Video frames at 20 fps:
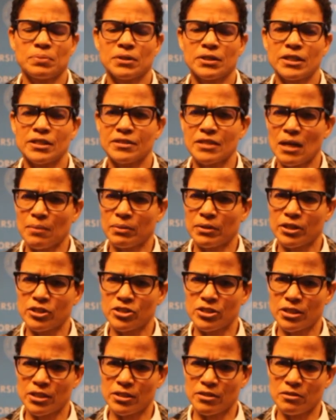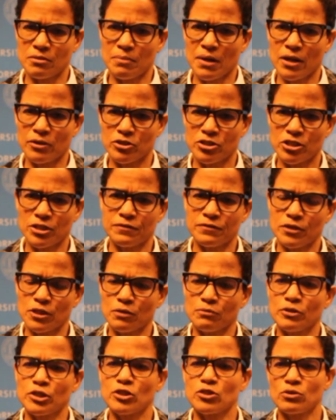police abolition is about
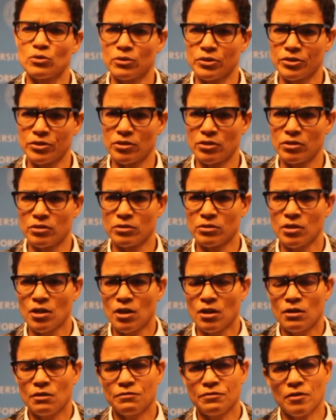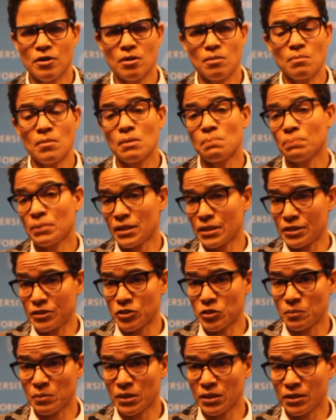shifting resources from
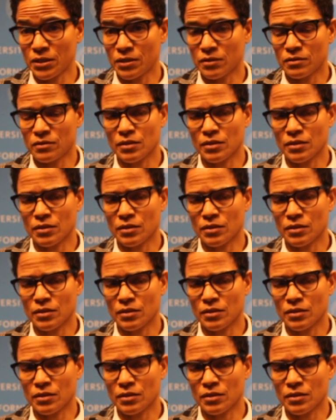punishment,